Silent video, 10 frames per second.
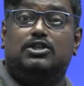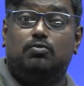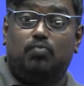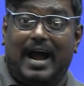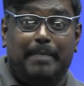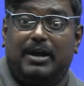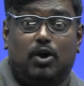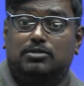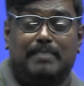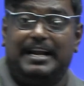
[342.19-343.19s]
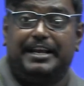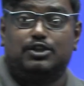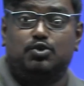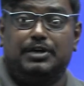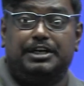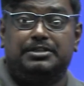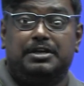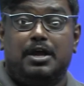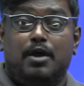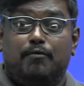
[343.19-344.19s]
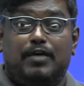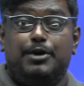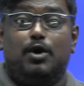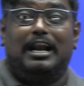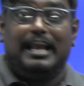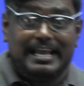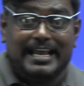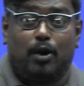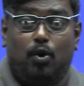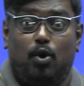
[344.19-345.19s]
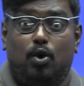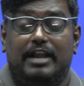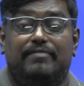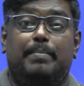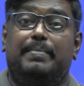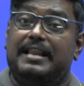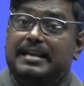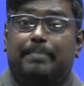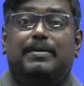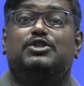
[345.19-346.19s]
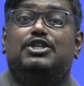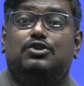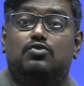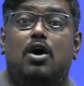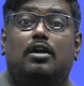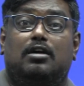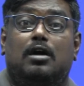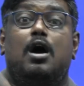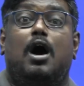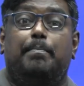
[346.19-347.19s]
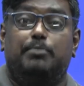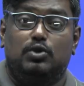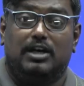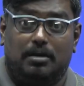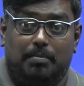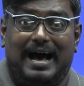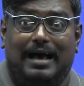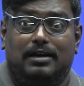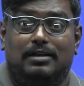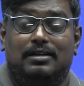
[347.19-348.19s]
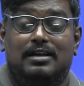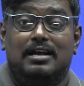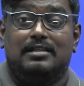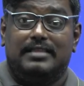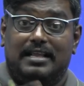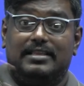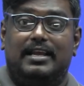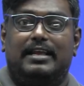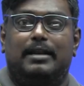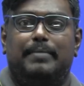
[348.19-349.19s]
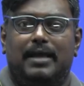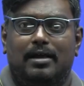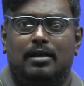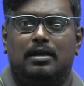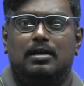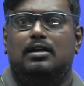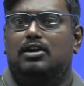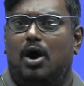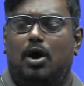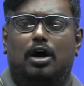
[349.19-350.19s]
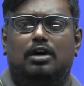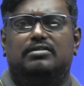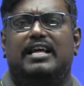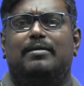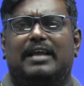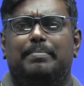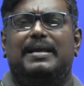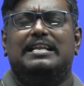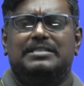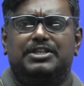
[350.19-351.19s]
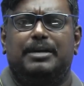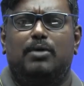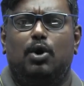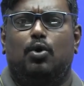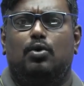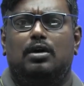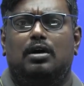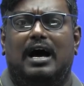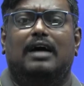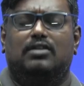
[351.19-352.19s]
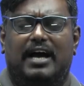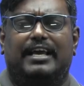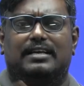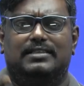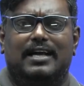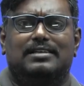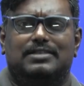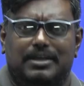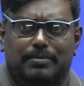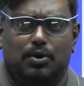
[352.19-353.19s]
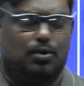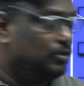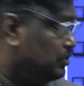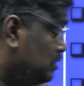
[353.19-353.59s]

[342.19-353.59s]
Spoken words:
Why? Because my dear students, when you are laying a road, if the bearing capacity is not up to the mark, then there can be unstable road. I can say unstable roads.